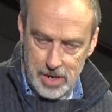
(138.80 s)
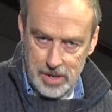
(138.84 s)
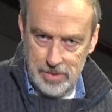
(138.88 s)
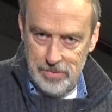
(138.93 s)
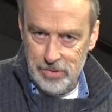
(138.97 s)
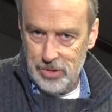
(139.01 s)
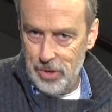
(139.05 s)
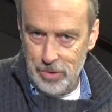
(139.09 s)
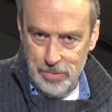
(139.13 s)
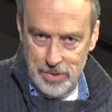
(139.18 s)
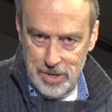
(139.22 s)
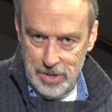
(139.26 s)

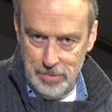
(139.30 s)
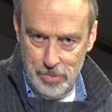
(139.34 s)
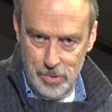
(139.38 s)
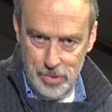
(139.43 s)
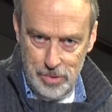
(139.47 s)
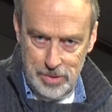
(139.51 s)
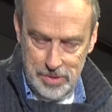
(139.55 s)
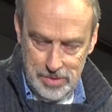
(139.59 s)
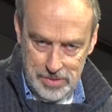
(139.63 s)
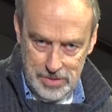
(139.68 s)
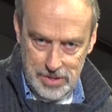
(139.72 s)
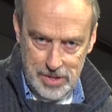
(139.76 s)
salty
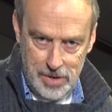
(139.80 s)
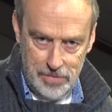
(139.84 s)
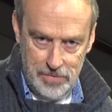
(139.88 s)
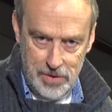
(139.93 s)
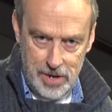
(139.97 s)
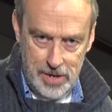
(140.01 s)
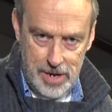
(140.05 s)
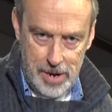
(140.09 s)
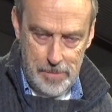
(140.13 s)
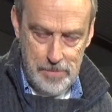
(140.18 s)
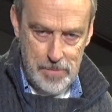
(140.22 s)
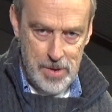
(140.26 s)
water and stuff
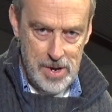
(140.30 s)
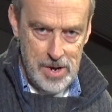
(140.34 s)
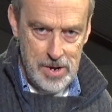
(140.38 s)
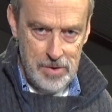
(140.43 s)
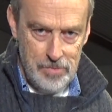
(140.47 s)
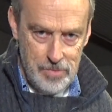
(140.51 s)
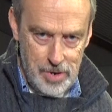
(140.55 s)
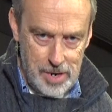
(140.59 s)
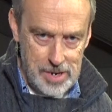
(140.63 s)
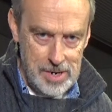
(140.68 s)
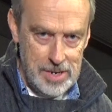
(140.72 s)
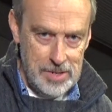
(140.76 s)
like that.
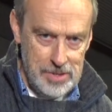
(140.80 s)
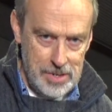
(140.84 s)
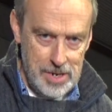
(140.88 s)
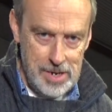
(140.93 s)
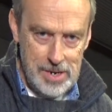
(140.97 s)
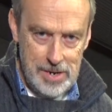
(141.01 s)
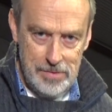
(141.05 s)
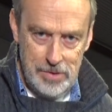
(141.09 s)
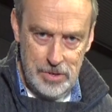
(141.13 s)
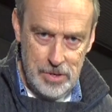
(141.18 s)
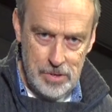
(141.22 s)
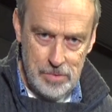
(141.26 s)
Right, let's go and
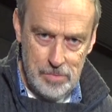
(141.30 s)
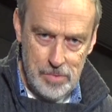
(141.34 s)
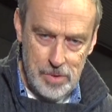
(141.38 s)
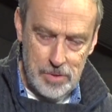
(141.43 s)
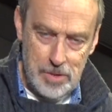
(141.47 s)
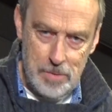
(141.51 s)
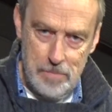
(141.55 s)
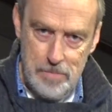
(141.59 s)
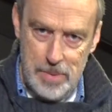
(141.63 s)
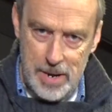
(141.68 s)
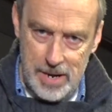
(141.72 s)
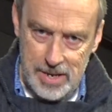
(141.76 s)
have a look at what
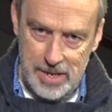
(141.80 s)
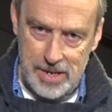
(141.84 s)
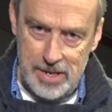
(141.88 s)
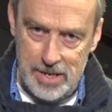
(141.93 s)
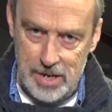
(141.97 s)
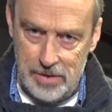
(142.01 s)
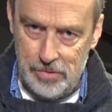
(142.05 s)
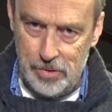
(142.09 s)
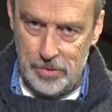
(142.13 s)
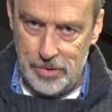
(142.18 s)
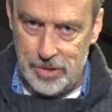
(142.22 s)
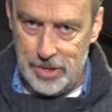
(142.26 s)
the packing
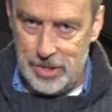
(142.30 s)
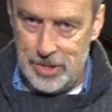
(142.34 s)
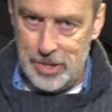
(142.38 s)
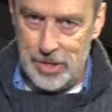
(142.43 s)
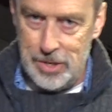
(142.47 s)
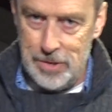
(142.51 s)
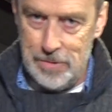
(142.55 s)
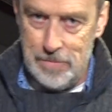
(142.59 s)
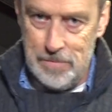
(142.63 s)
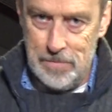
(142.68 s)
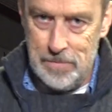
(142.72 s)
I've got to do.